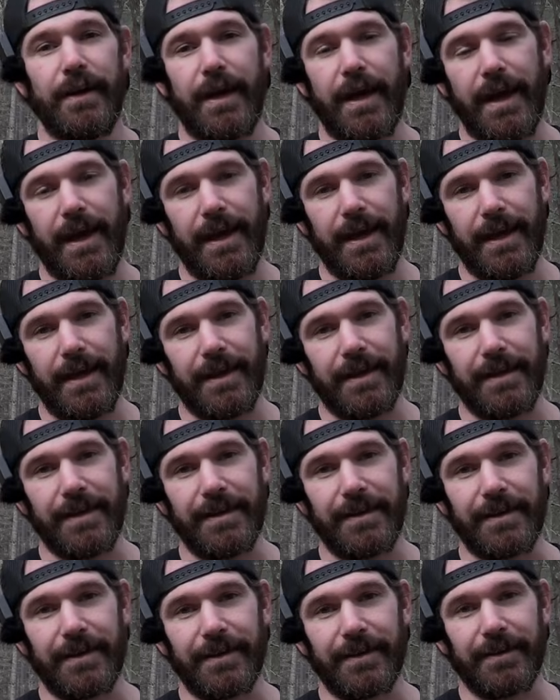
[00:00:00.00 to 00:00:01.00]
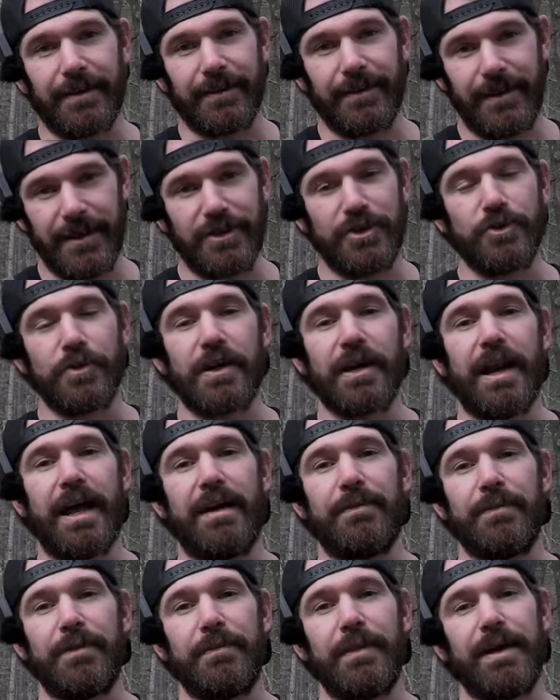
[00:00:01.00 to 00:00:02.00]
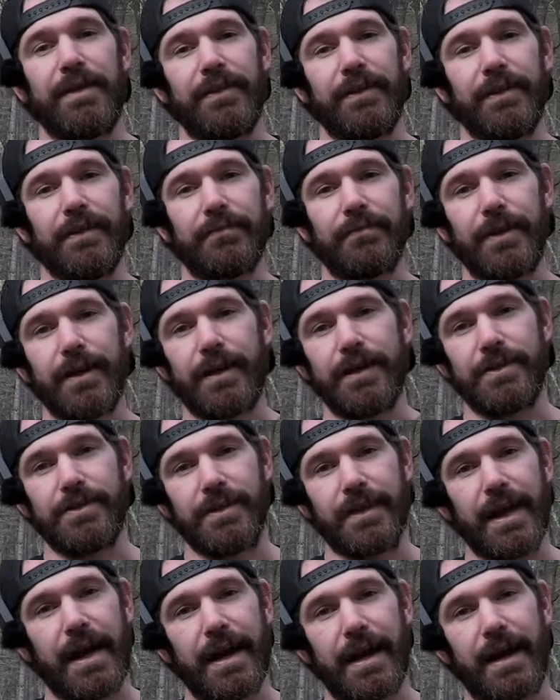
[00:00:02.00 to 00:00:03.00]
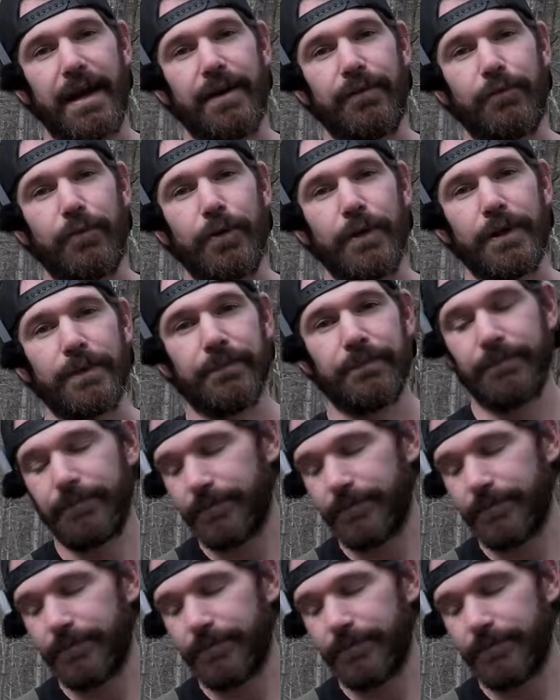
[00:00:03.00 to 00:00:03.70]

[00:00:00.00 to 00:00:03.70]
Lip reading: and get you a climbing method, because you got to have one.